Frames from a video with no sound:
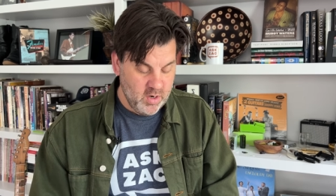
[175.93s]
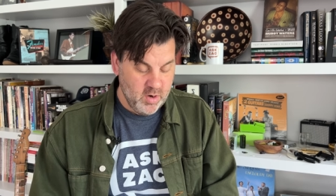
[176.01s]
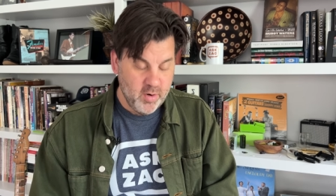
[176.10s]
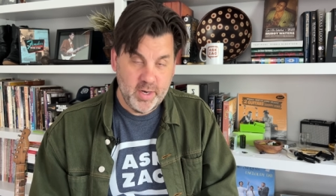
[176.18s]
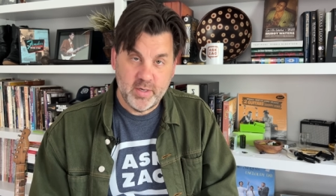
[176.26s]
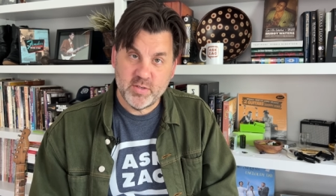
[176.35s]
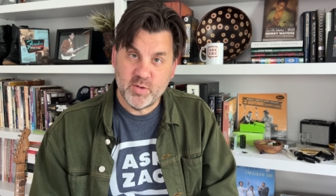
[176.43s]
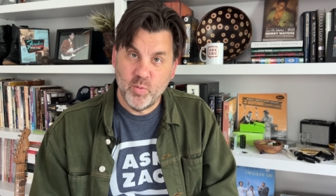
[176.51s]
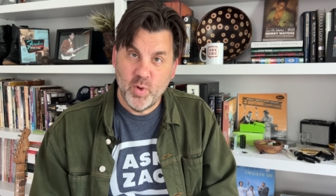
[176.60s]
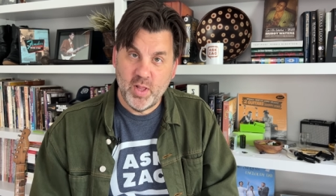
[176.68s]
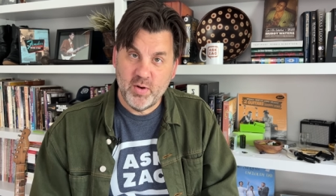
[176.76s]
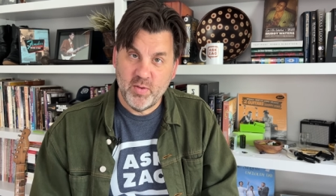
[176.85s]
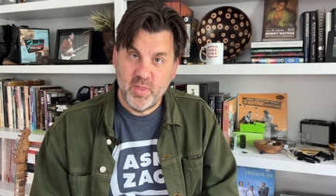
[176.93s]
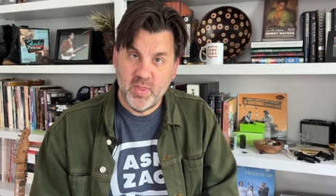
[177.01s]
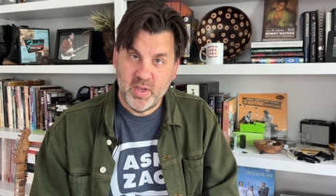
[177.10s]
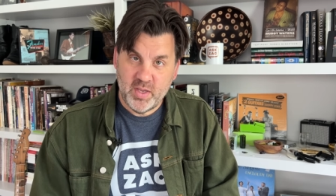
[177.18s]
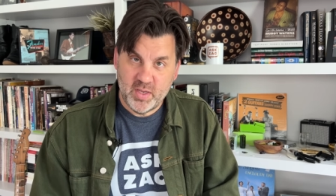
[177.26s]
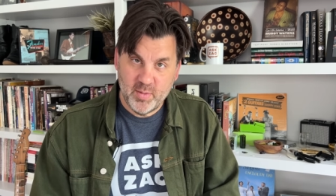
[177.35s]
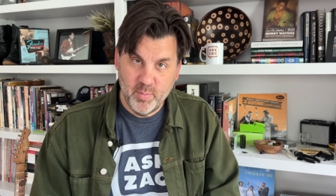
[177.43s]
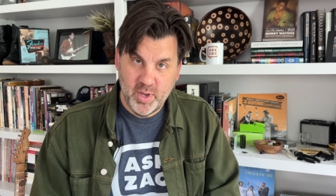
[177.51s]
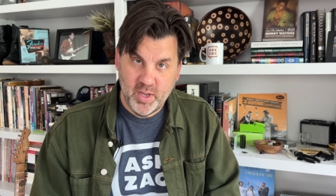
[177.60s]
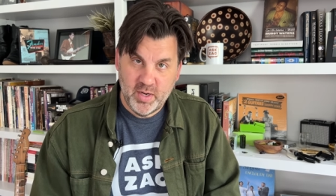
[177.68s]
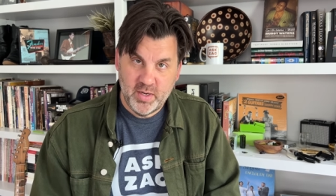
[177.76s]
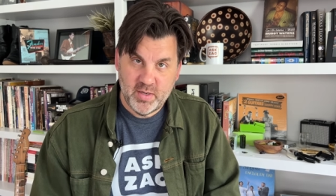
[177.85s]
All right, so while you're thinking
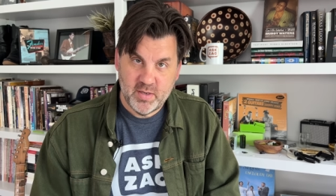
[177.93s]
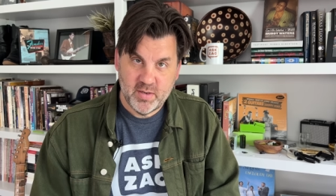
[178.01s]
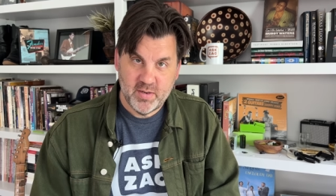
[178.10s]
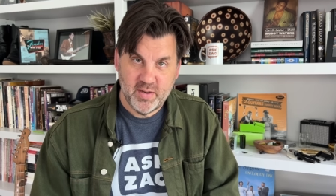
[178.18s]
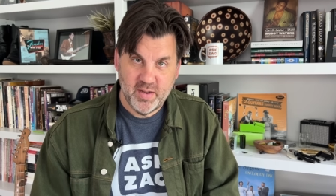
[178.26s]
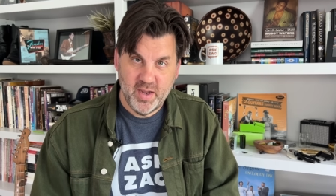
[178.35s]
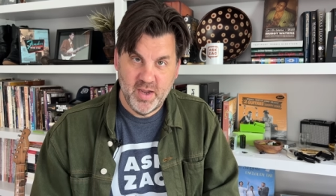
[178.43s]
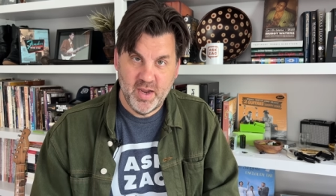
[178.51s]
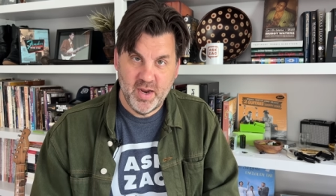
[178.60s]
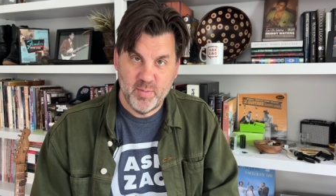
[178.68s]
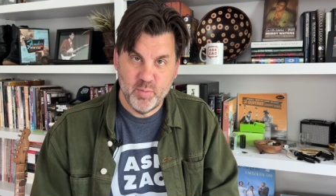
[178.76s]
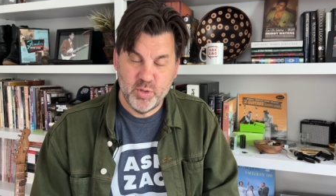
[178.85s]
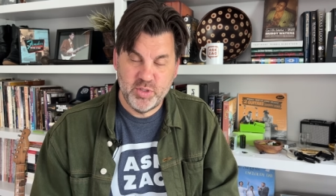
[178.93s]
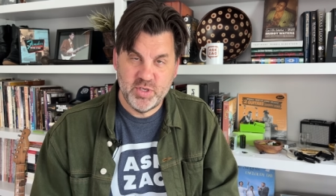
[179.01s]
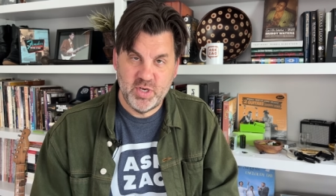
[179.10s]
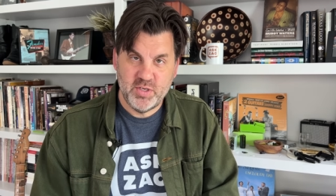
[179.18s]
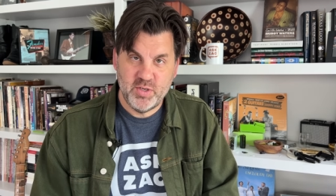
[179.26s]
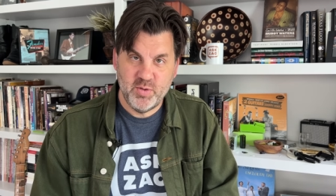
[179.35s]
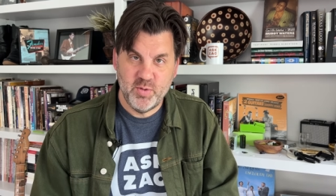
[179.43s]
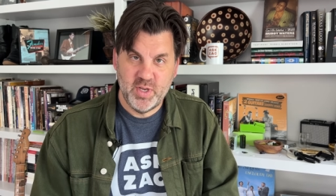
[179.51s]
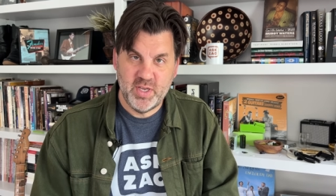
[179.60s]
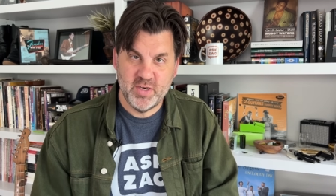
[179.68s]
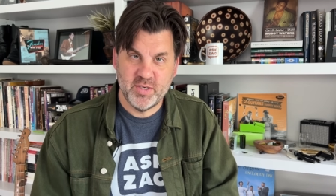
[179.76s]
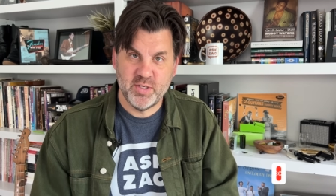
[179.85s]
about it, I appreciate you
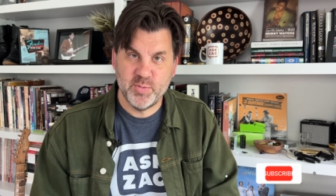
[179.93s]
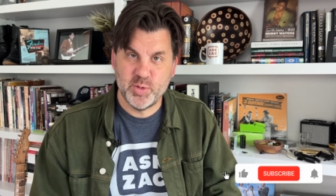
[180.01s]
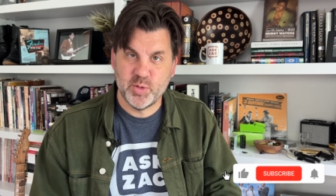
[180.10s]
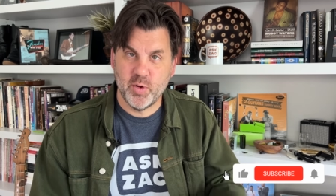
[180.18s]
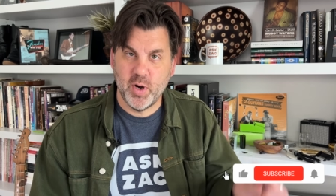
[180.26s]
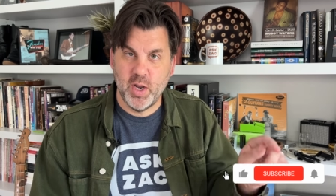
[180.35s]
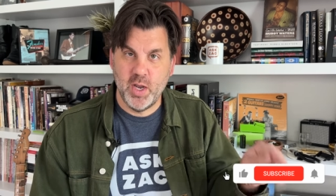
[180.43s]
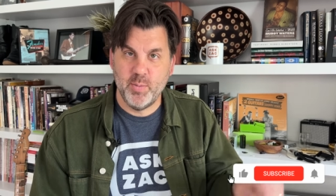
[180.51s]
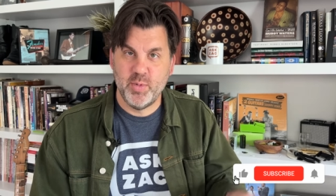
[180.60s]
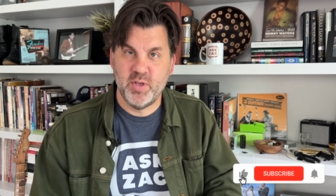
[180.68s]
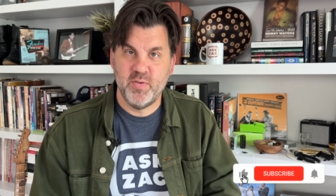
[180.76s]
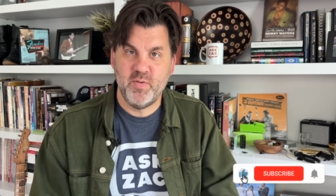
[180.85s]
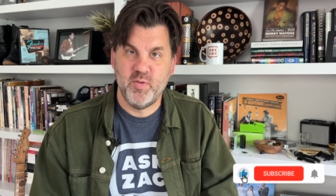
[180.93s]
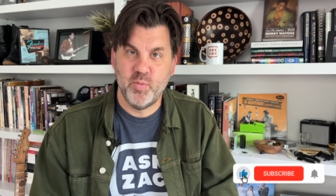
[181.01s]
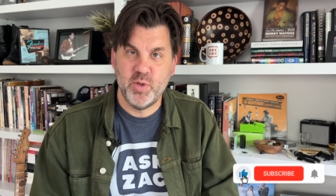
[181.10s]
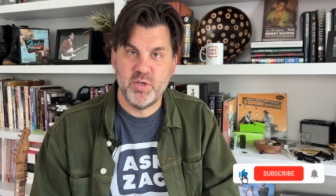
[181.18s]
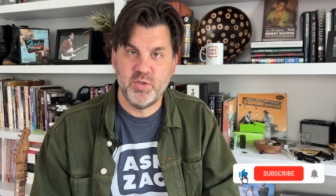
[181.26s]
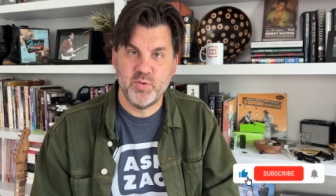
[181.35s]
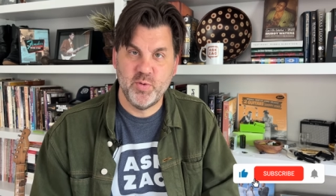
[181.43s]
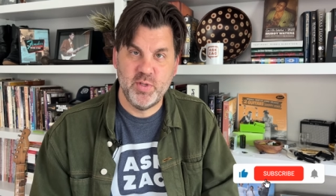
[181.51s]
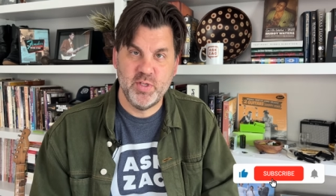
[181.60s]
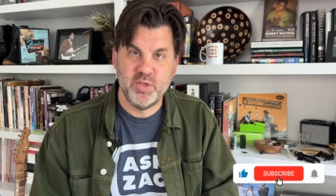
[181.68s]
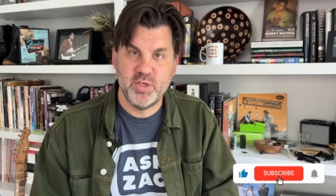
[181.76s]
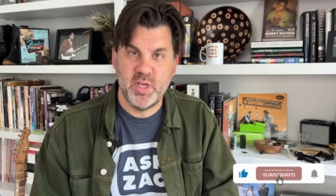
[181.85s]
hitting subscribe if you've been enjoying
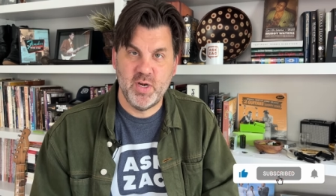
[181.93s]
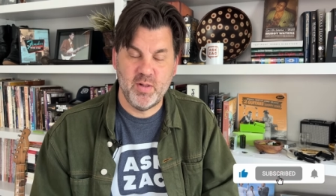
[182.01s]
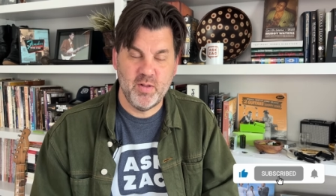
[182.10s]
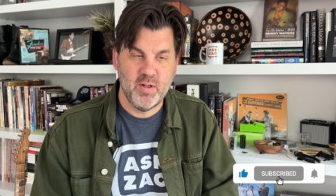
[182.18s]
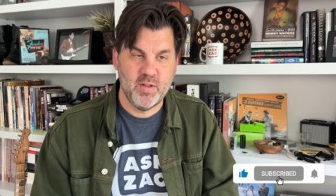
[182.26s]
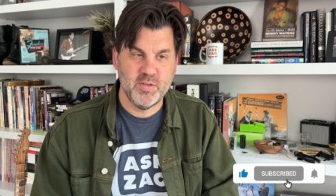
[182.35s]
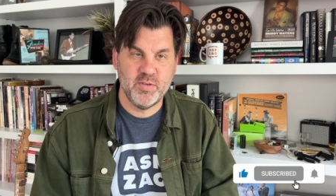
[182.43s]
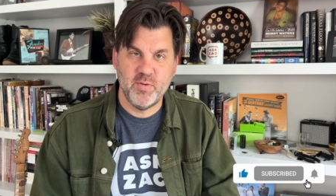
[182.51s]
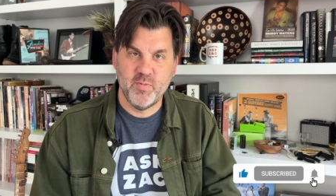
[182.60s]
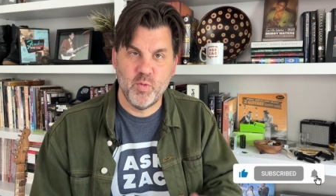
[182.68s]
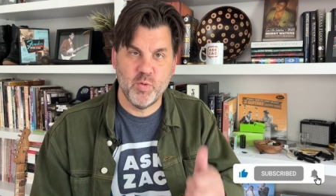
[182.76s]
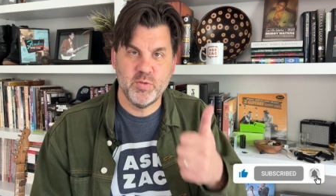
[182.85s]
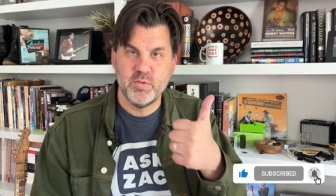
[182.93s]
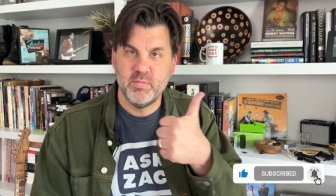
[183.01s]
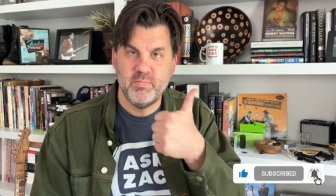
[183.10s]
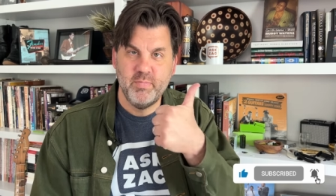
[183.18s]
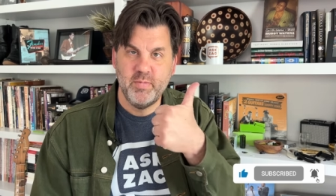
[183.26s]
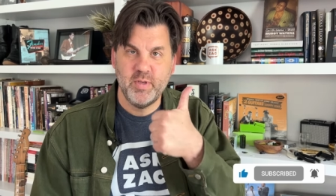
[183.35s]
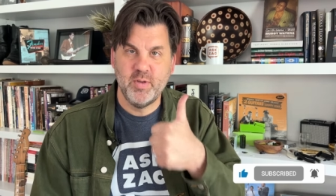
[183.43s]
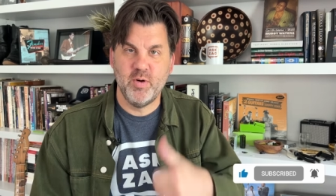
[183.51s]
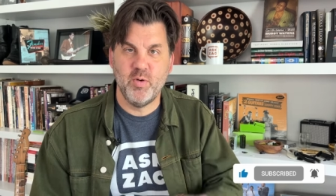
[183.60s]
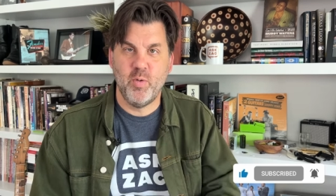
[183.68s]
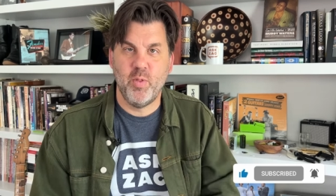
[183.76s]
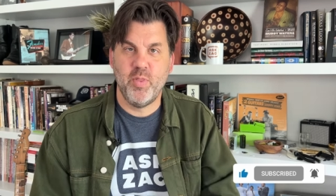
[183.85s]
the channel. Also, of course, the good old